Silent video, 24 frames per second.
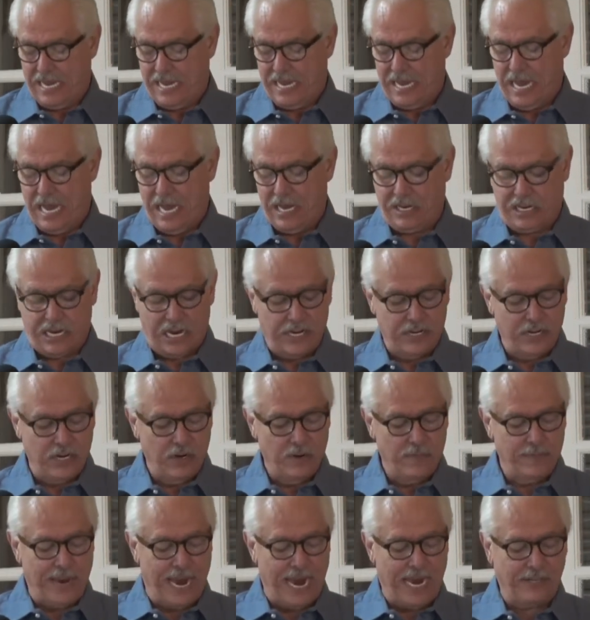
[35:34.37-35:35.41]
Uh, can you
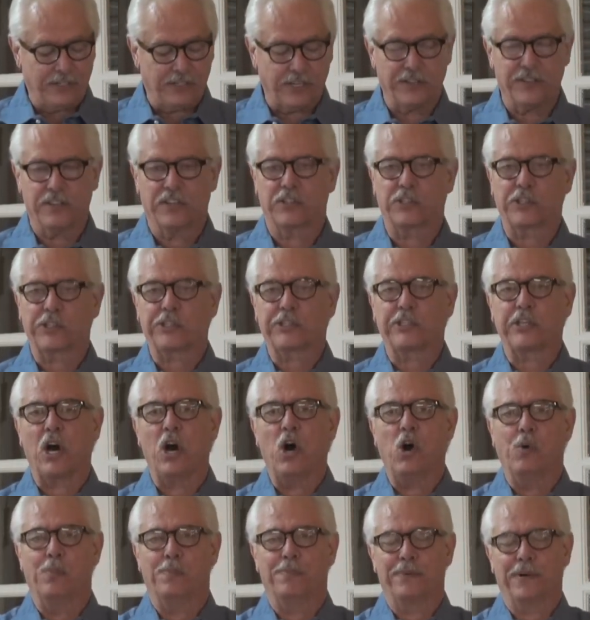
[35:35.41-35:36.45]
imagine the
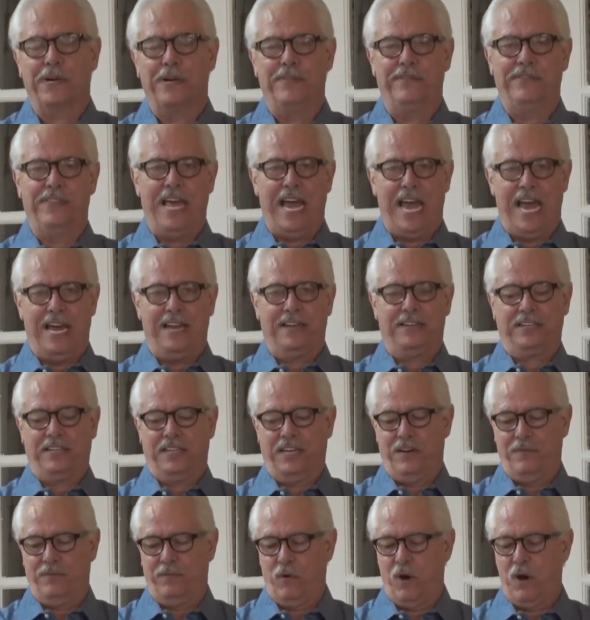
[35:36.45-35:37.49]
scope of that,
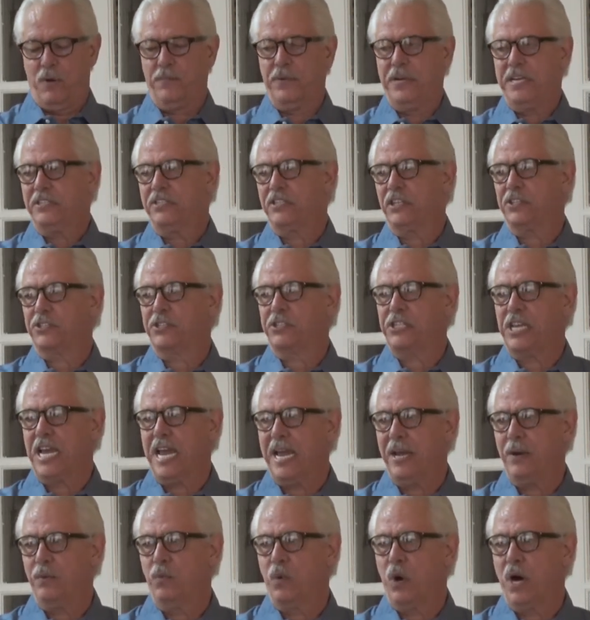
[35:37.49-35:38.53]
of what we just
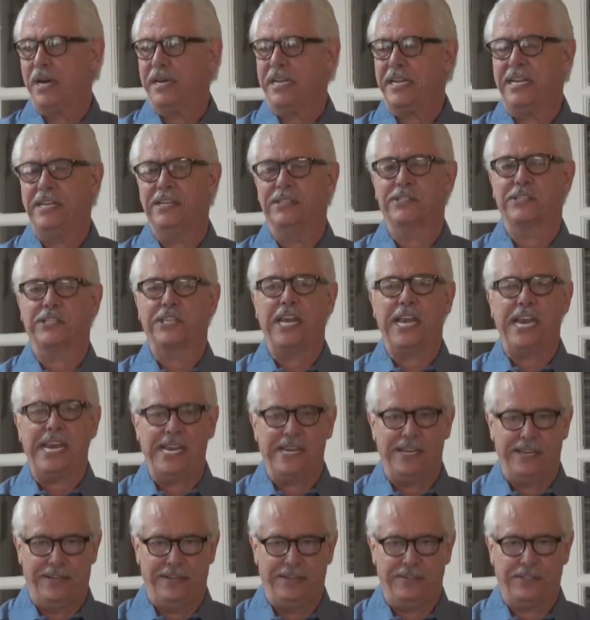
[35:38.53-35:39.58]
said? What is
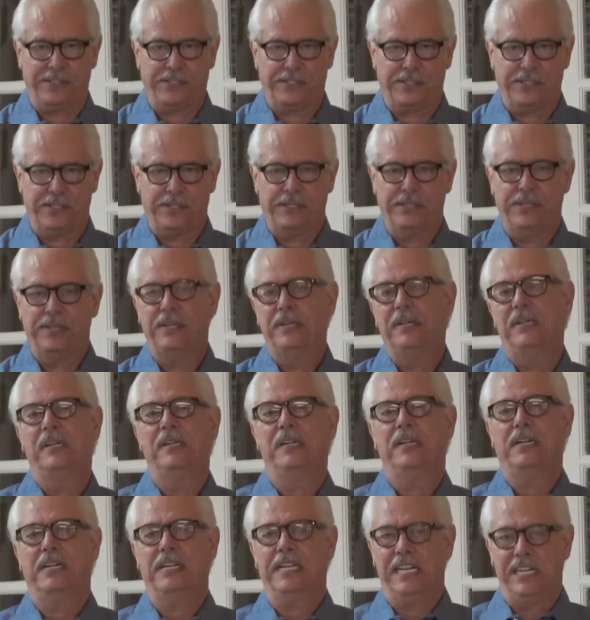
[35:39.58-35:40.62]
his
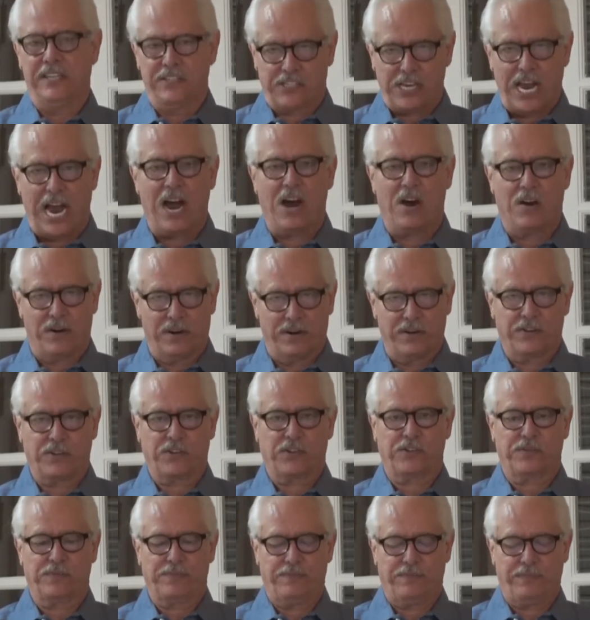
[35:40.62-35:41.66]
is
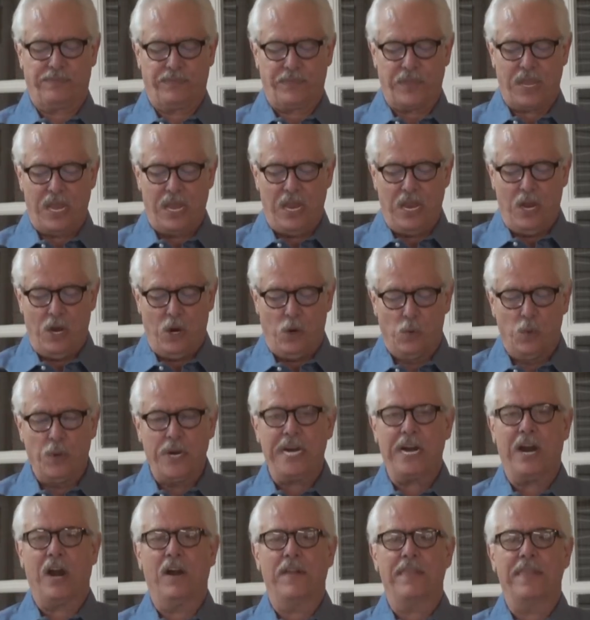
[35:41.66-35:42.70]
ours. We
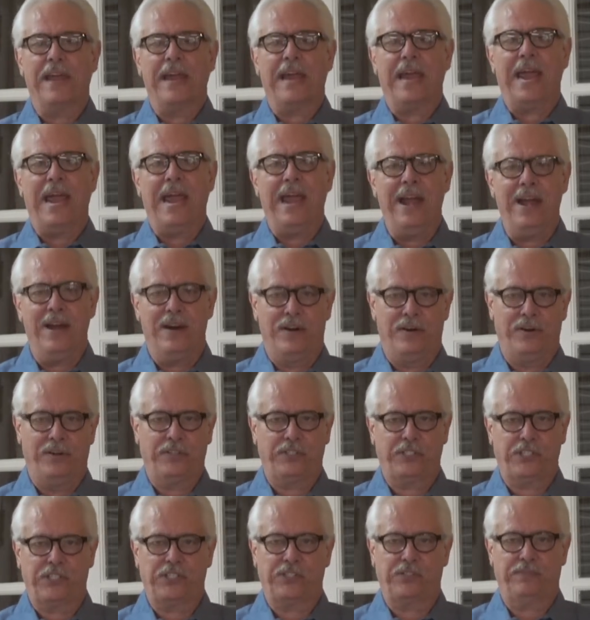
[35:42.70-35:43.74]
are the
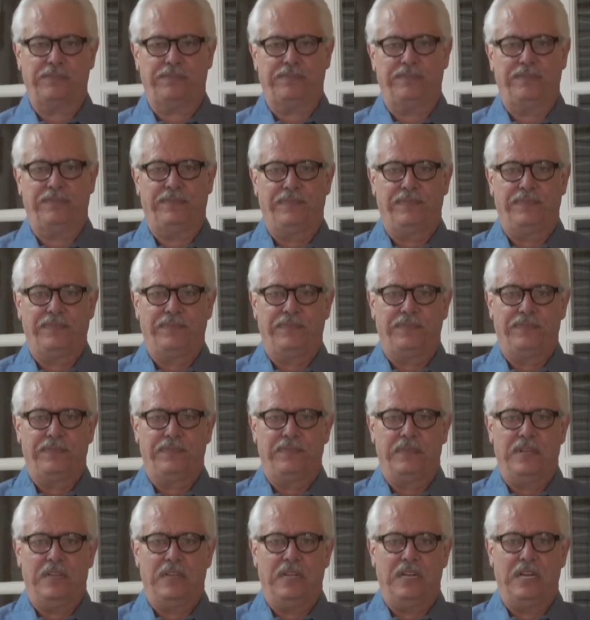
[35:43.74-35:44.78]
heirs
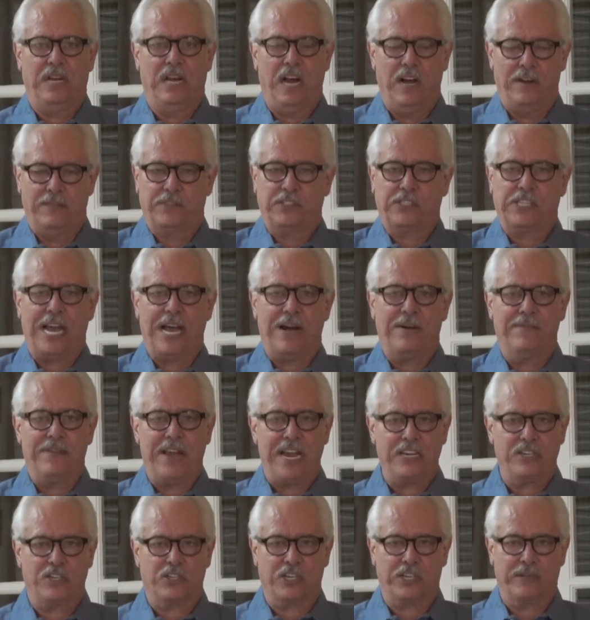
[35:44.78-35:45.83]
of
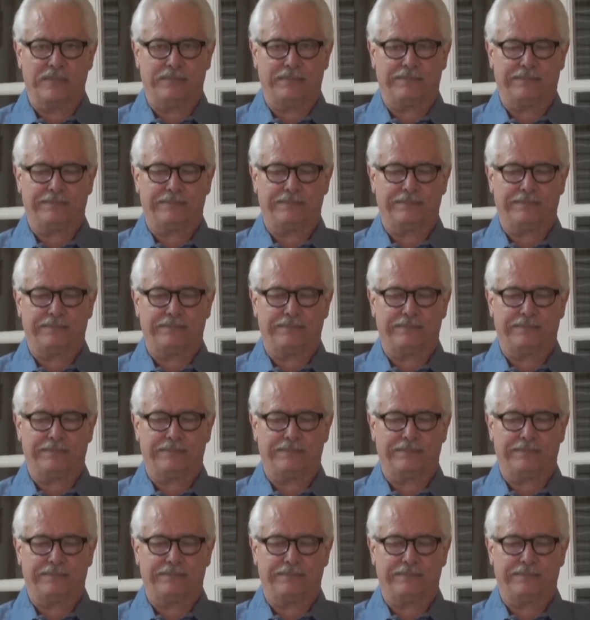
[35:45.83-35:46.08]
salvation,